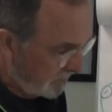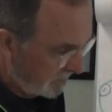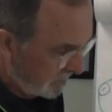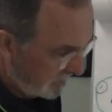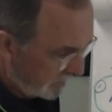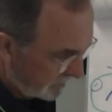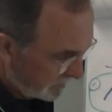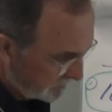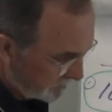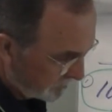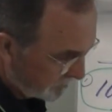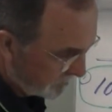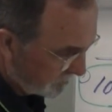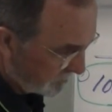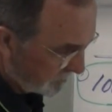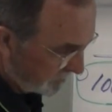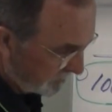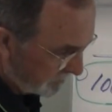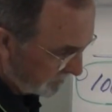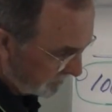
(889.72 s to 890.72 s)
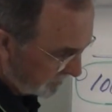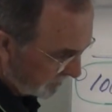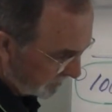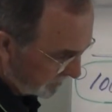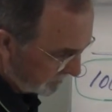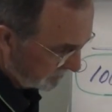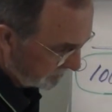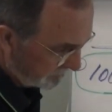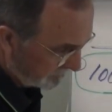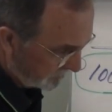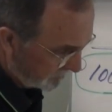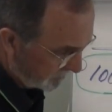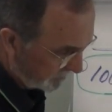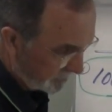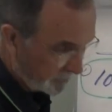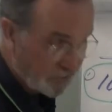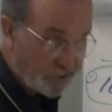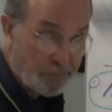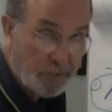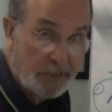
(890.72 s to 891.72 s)
And so for the
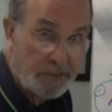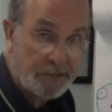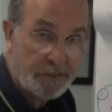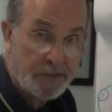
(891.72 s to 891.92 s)
expense